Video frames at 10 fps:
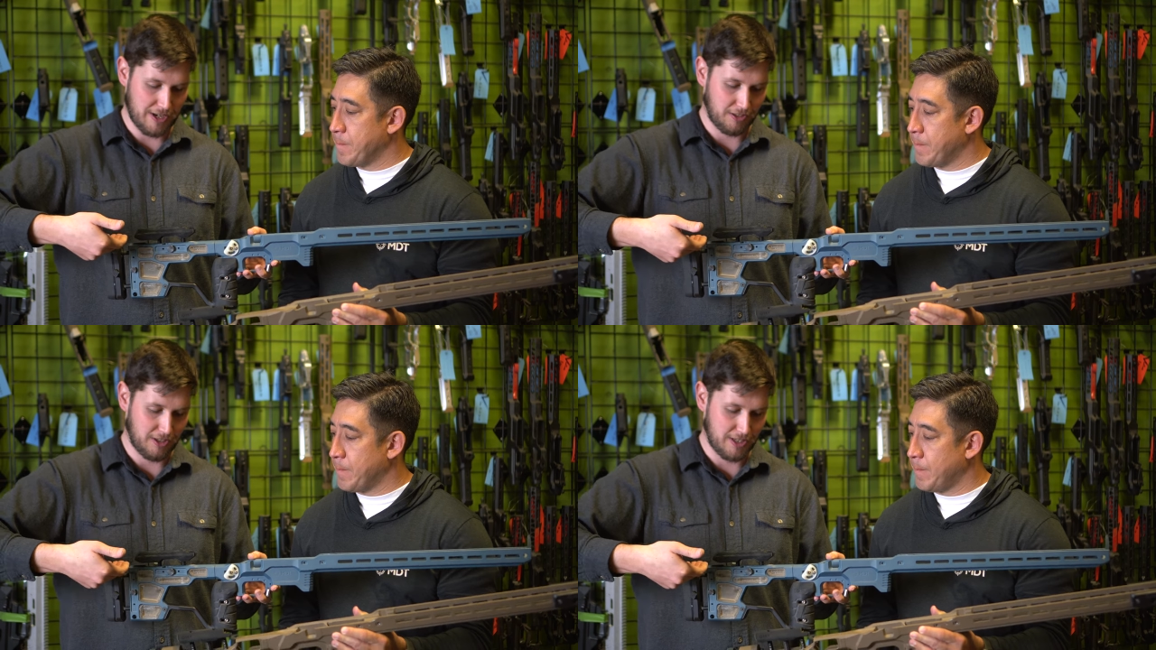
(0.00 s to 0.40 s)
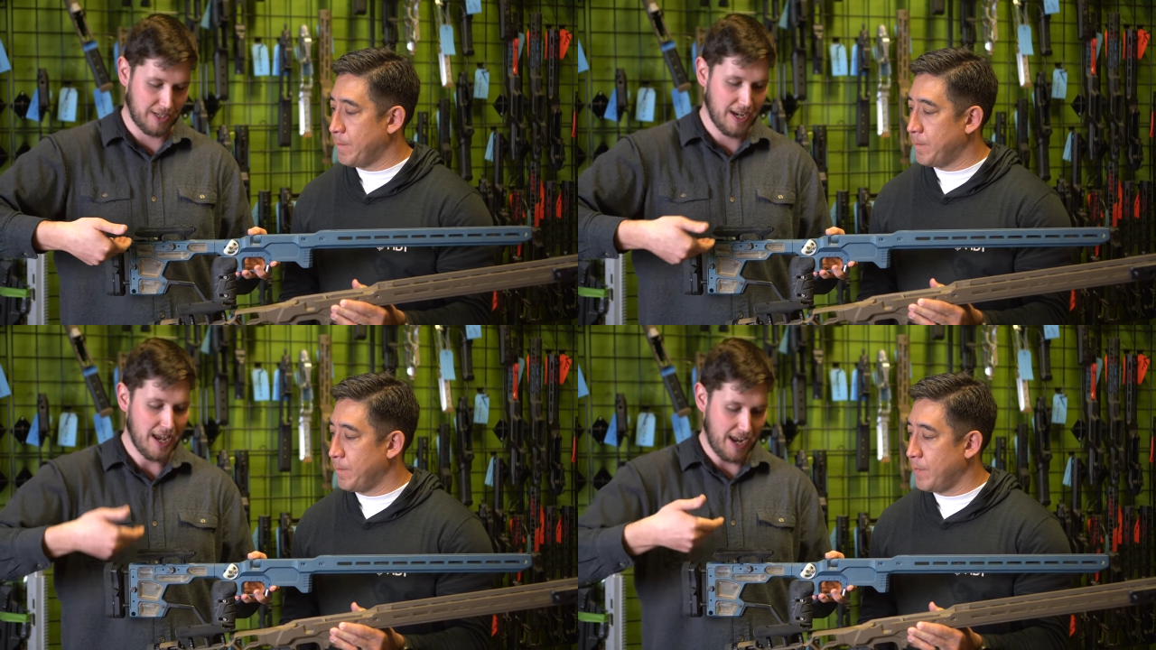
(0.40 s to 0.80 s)
Speaker 1: direct line.
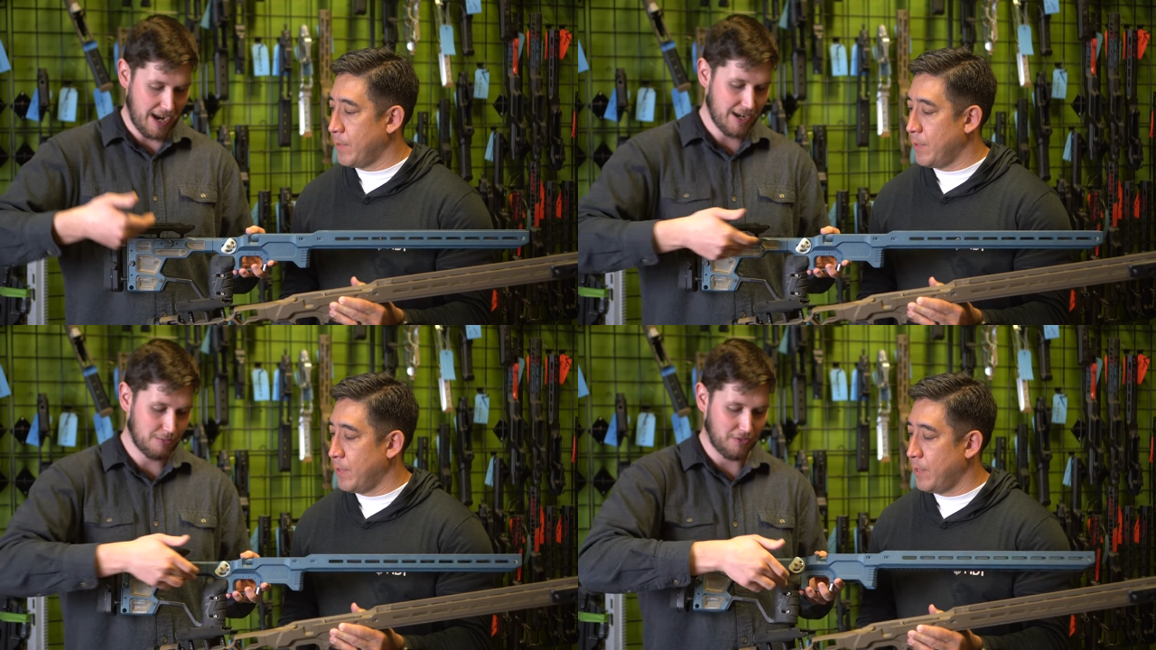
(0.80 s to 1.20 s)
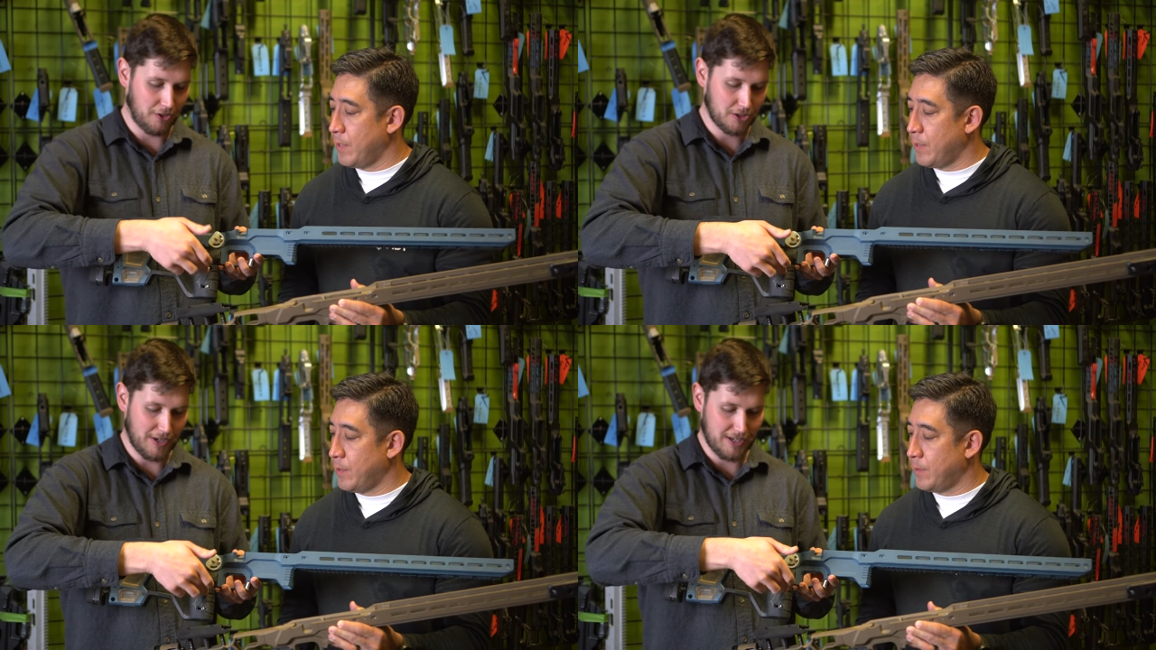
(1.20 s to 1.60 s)
And we've
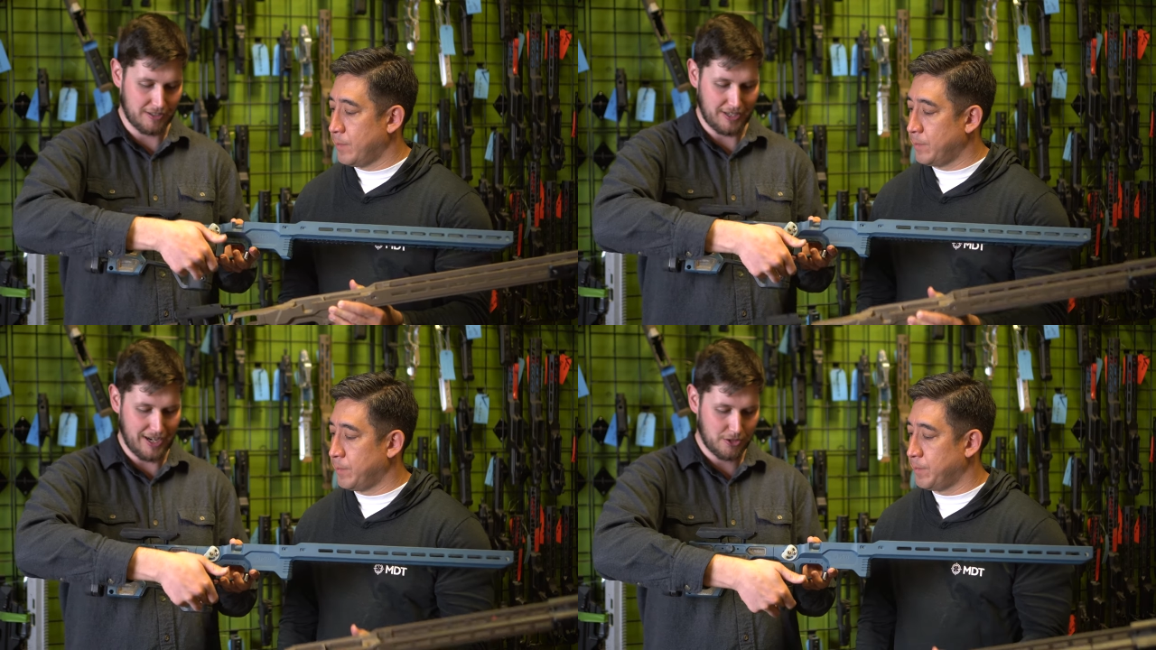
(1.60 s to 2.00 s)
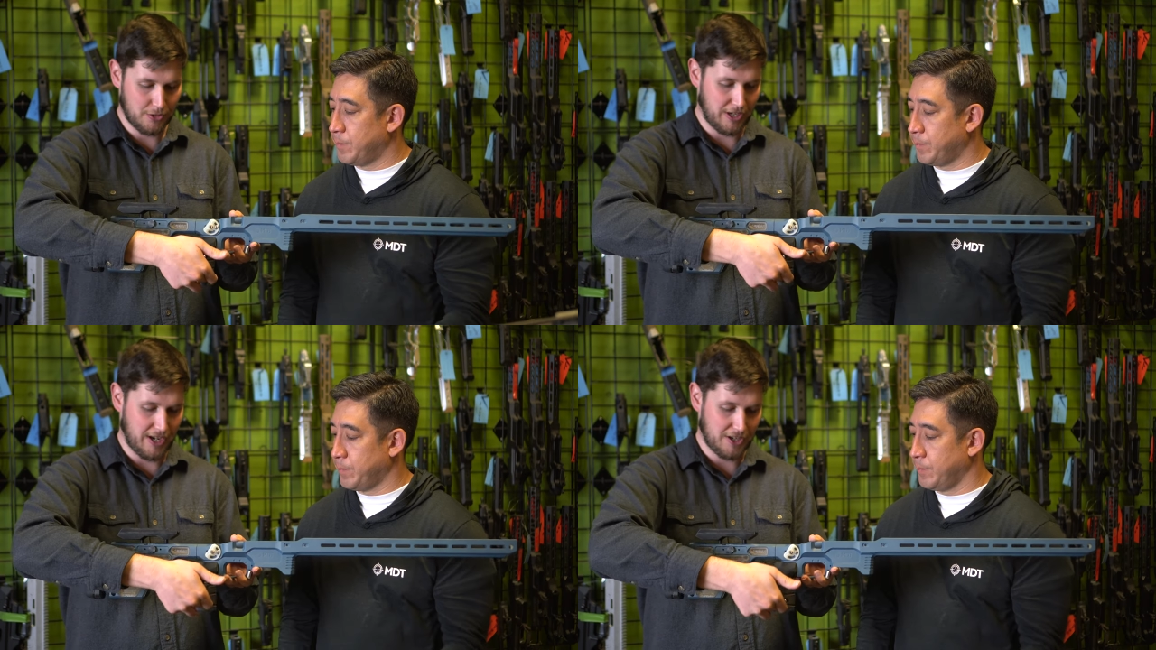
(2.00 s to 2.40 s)
also added this
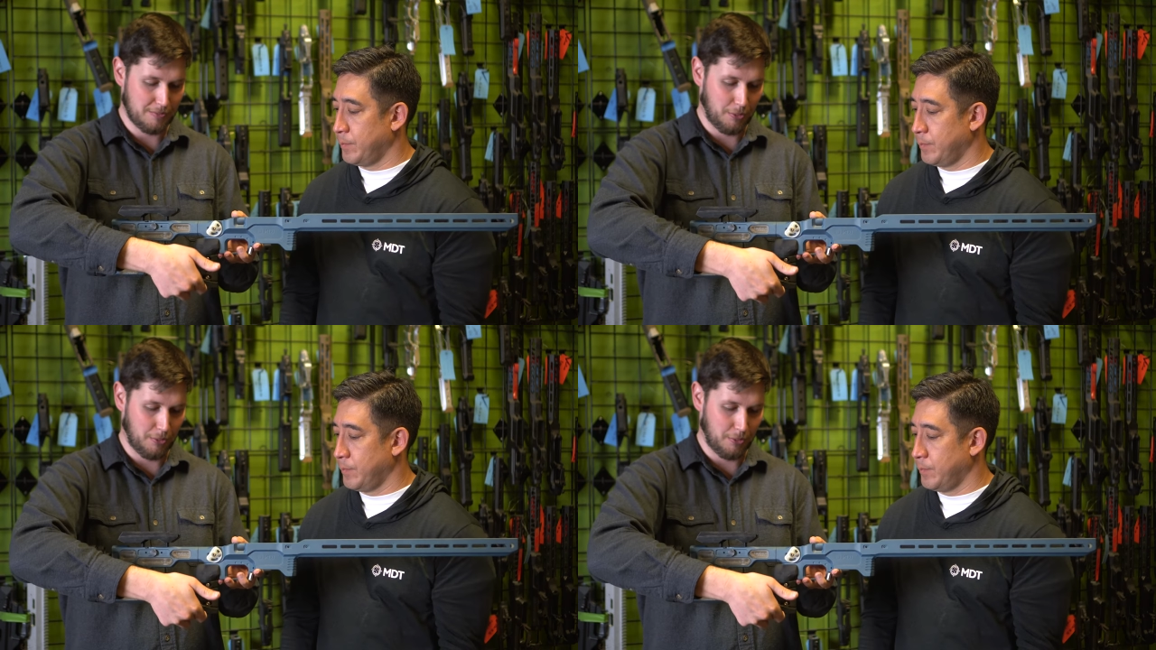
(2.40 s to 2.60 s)
extra connection